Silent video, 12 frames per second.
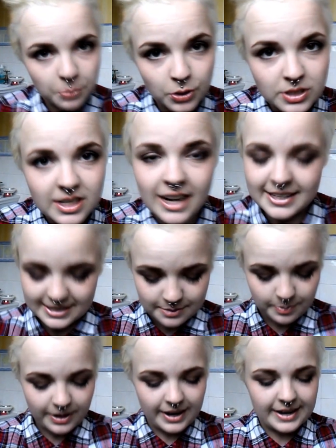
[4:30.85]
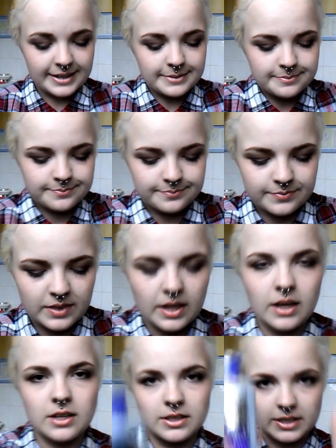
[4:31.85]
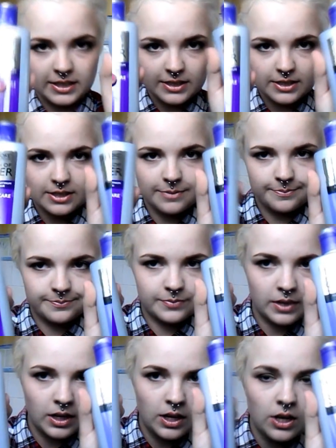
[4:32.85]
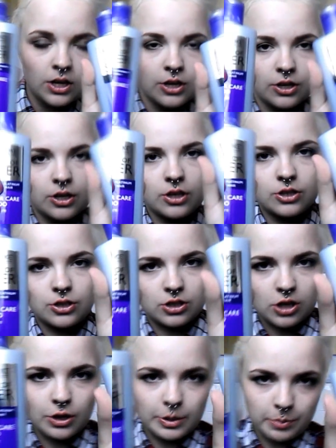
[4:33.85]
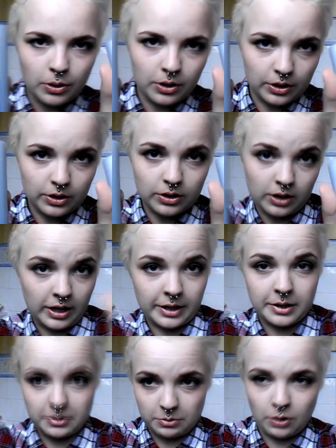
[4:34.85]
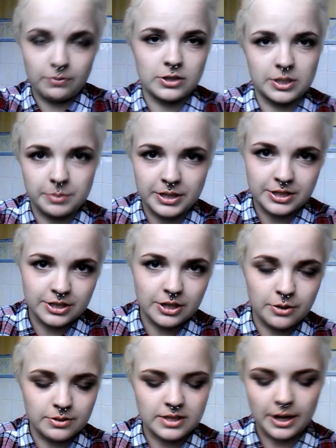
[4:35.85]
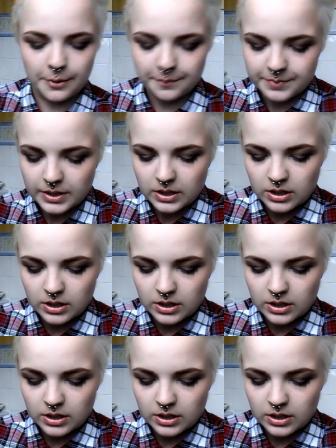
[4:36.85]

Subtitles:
But I did buy these to slowly pull the, like, obviously peachy tones out.